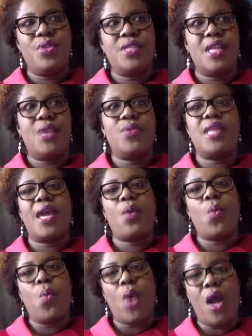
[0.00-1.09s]
And I was like,
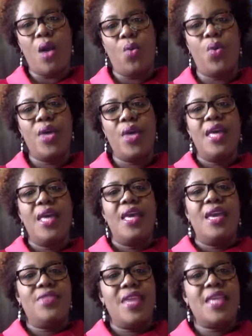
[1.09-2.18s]
wow,
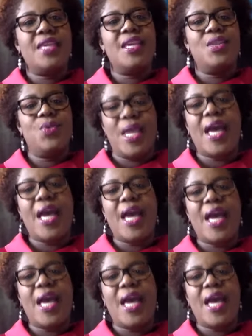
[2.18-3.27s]
if they can do it, I
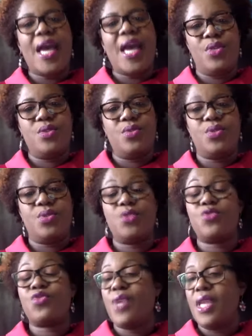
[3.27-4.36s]
can do it too. So
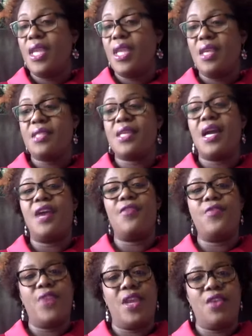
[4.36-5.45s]
trainings are
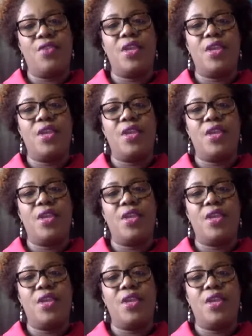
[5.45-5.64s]
very